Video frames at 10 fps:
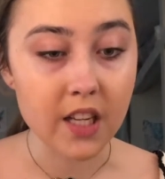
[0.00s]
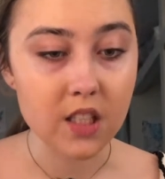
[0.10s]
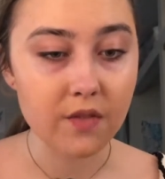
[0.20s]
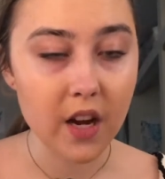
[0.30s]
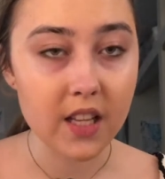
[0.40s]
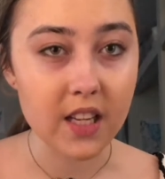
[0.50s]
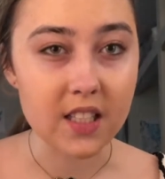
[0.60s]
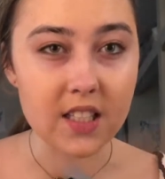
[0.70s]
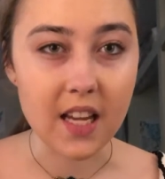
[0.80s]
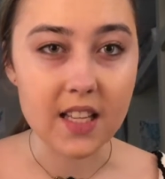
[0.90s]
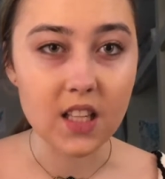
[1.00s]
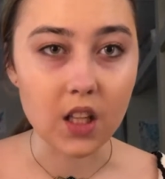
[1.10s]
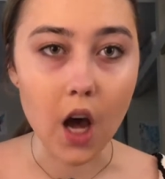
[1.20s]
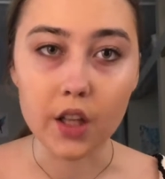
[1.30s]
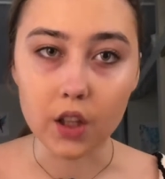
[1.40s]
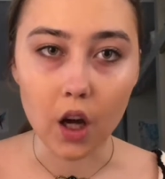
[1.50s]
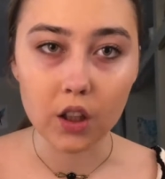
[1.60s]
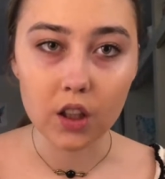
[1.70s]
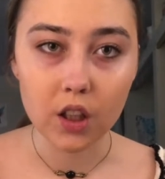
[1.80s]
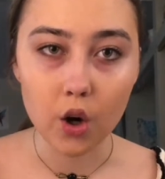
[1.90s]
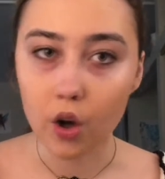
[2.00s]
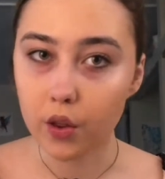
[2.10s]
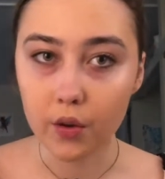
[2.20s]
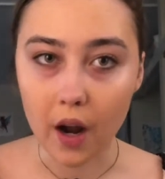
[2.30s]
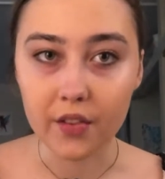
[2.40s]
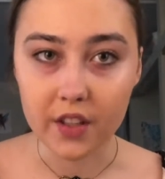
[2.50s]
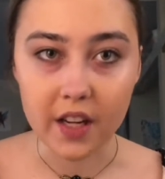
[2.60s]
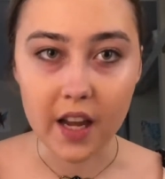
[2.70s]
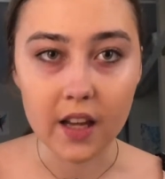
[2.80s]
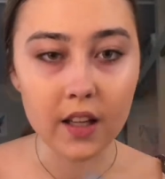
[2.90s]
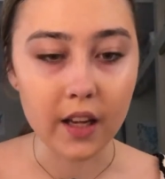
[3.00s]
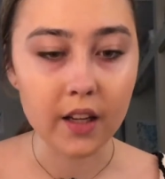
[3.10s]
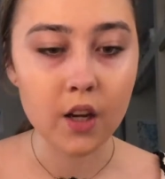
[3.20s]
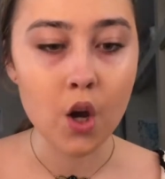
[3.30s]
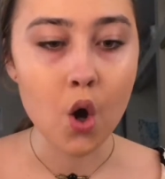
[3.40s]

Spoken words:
I just find that it stays a lot longer throughout the day, like